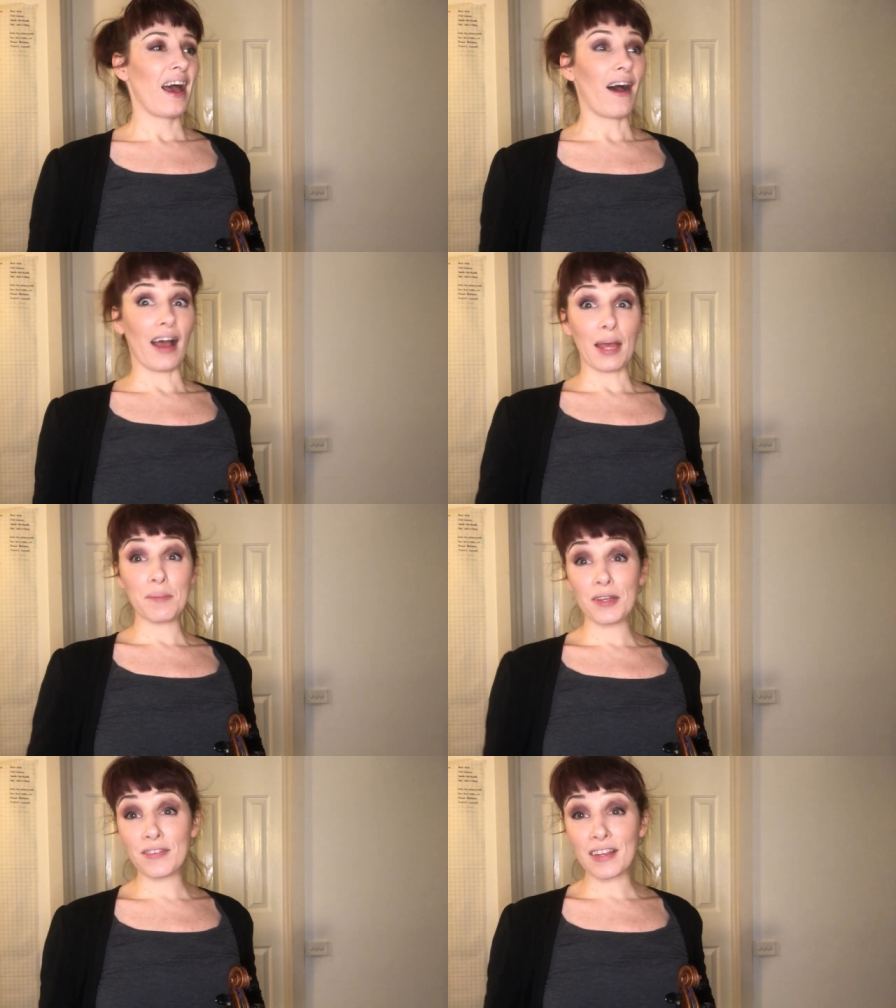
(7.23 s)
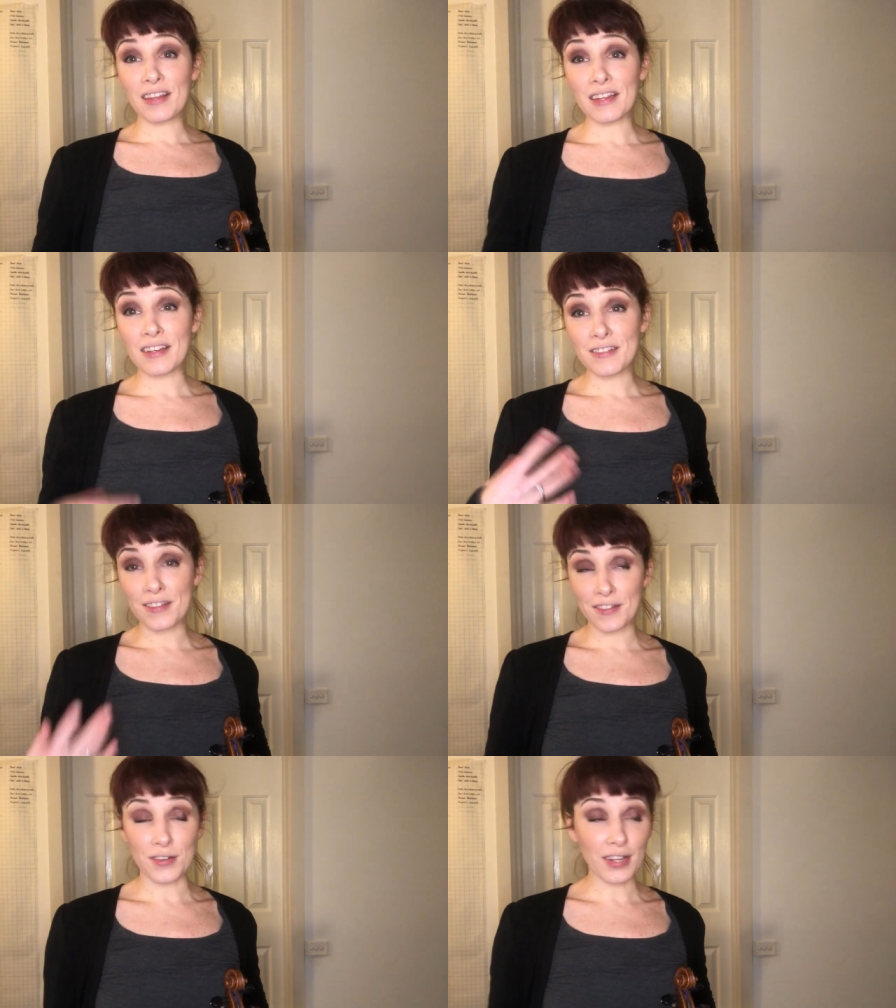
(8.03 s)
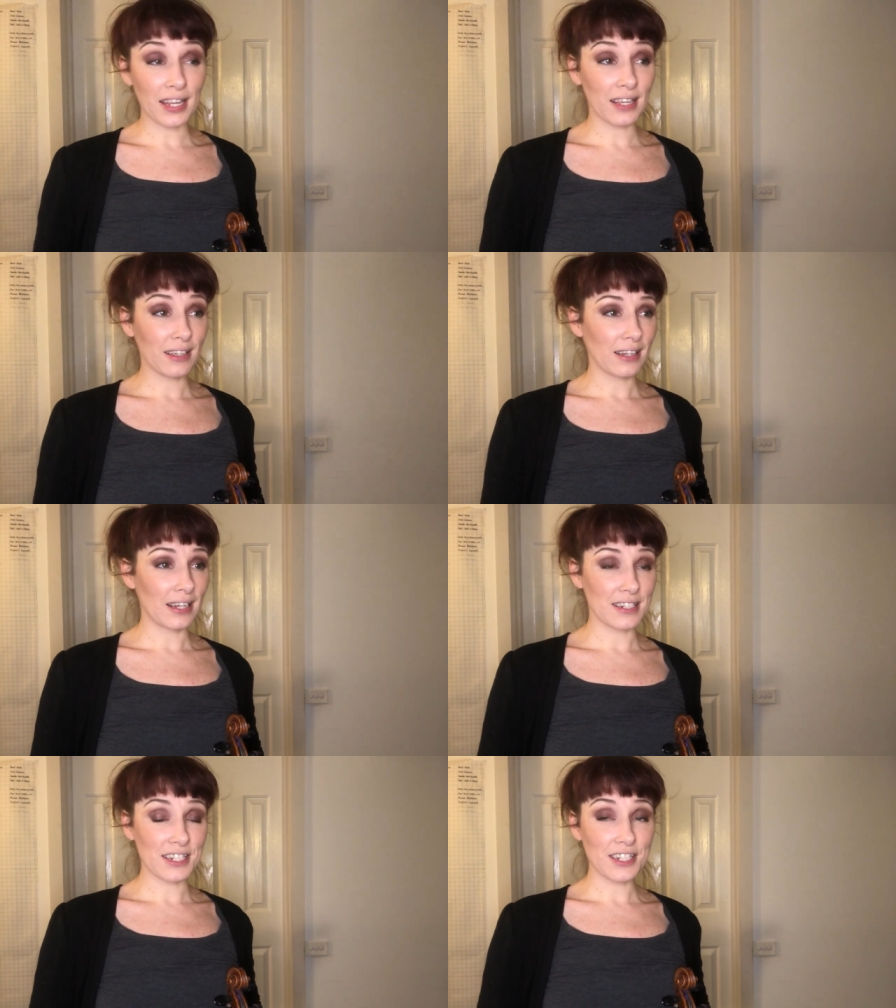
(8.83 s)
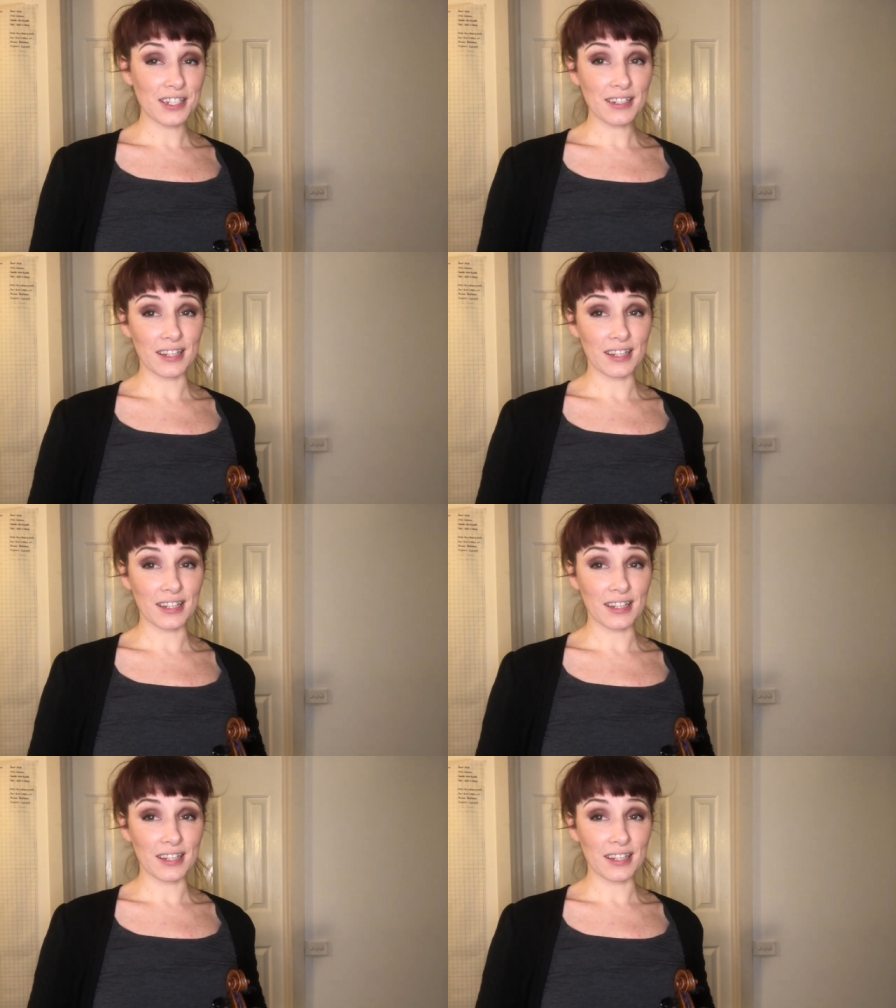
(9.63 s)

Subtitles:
I am using the Suzuki edition,